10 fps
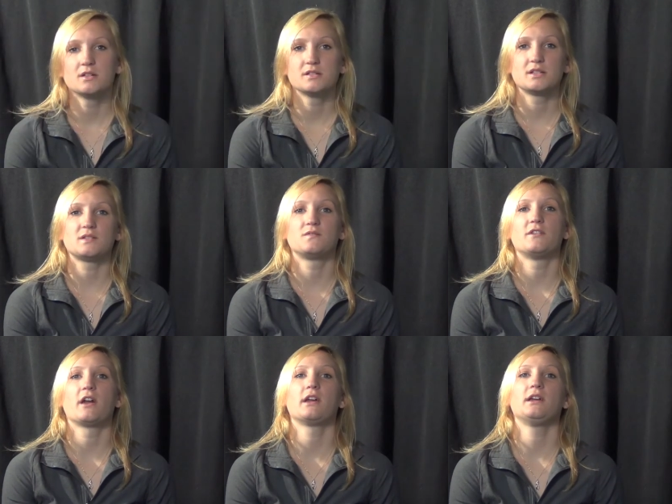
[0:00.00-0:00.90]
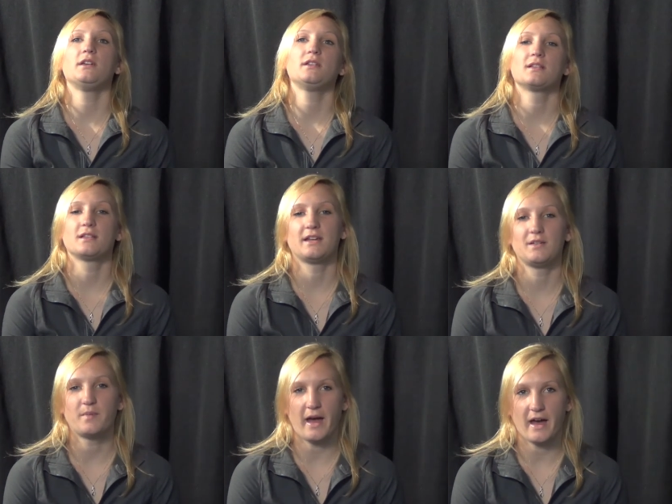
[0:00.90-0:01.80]
She's very
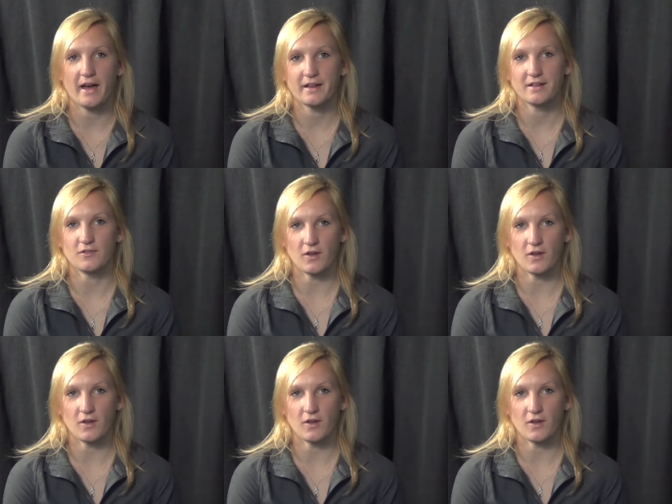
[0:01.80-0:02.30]
laid back and